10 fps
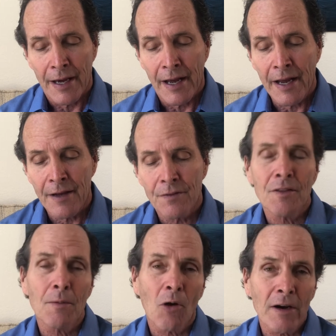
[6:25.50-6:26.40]
And
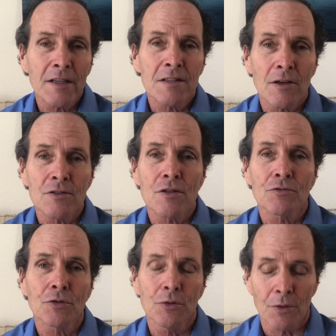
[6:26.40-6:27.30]
the market tells the
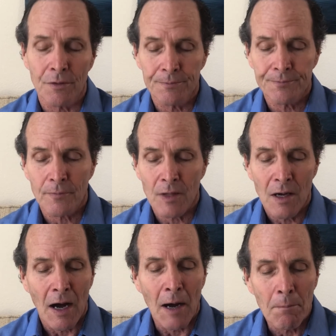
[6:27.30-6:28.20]
truth
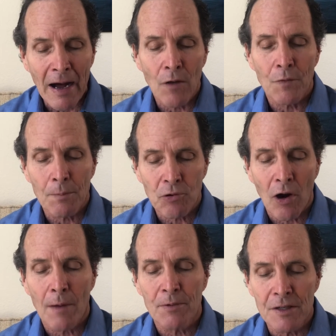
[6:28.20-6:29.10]
about the
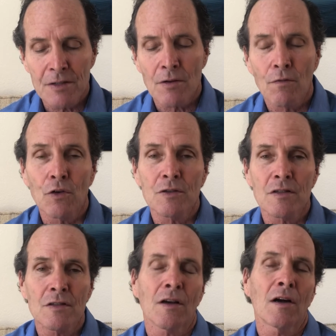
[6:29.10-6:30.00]
property
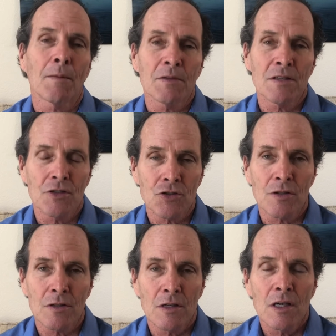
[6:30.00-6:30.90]
versus the competition.
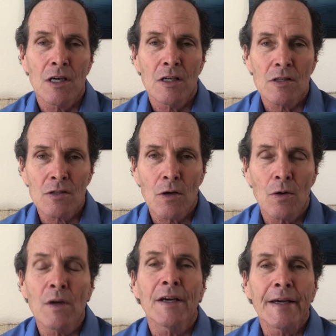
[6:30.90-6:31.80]

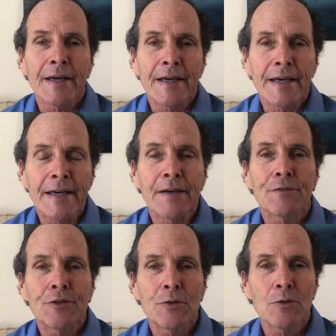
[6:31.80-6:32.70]
So if
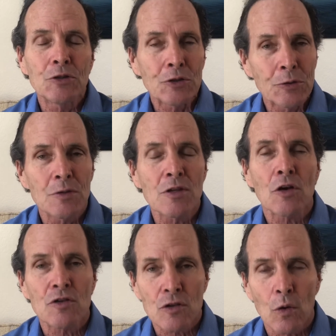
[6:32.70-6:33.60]
you use
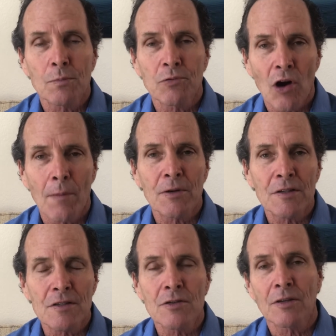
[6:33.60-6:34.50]
sold
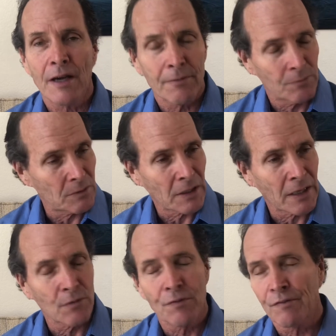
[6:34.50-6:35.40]
properties to kind
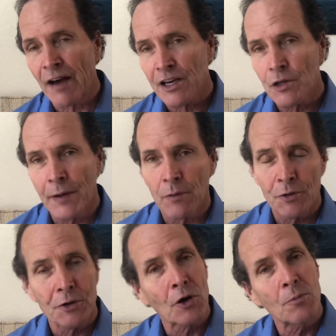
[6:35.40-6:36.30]
of evaluate what
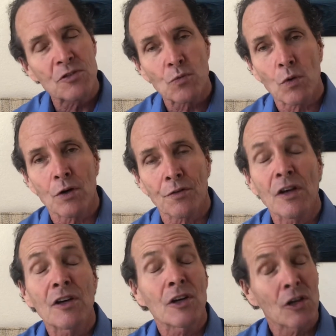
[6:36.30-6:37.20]
your home is worth,
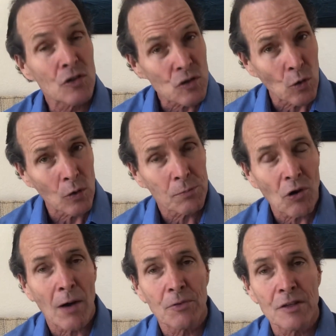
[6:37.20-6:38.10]
sold
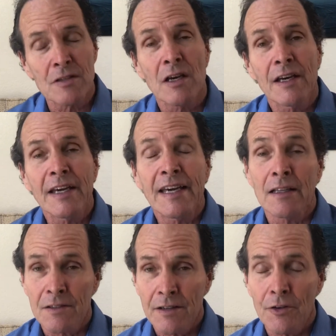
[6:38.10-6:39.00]
properties, it'll
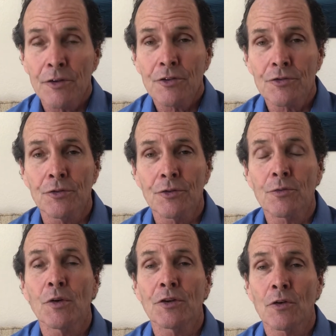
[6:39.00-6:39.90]
tell you the truth
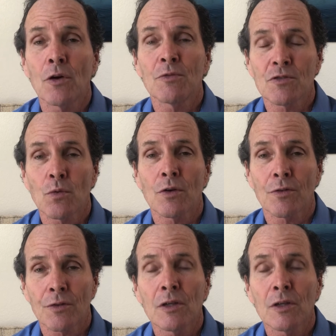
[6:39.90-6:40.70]
what your home is worth.